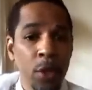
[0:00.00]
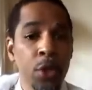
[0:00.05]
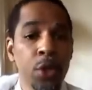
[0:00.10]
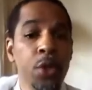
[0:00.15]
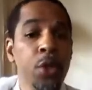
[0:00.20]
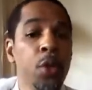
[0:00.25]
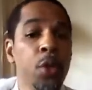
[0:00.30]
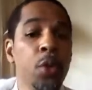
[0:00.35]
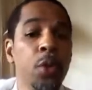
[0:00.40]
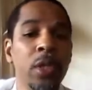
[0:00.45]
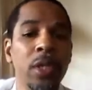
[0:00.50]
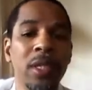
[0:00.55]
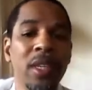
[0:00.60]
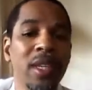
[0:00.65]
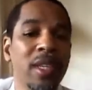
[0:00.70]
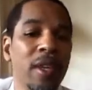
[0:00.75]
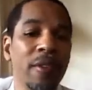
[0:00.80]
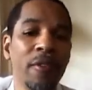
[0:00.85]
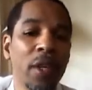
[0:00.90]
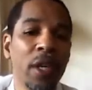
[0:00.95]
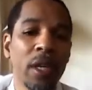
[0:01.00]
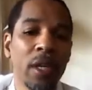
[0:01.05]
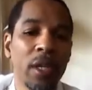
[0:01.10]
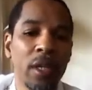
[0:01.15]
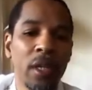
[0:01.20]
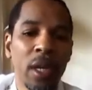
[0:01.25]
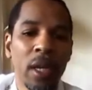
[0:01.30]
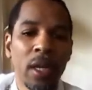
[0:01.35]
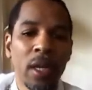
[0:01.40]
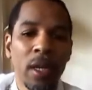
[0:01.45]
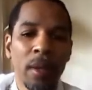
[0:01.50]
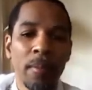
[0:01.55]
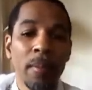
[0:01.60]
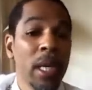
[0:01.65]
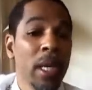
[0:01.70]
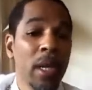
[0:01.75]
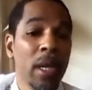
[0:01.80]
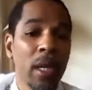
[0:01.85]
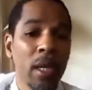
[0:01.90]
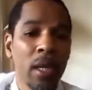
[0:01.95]
huge significant
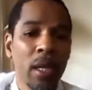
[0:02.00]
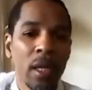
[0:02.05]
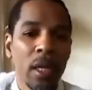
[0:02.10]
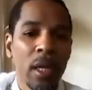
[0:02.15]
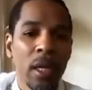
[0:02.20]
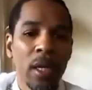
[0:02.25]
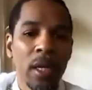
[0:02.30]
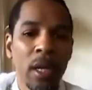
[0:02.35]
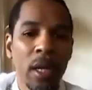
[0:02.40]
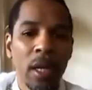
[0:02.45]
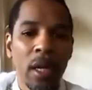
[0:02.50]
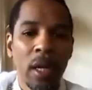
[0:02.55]
meaning in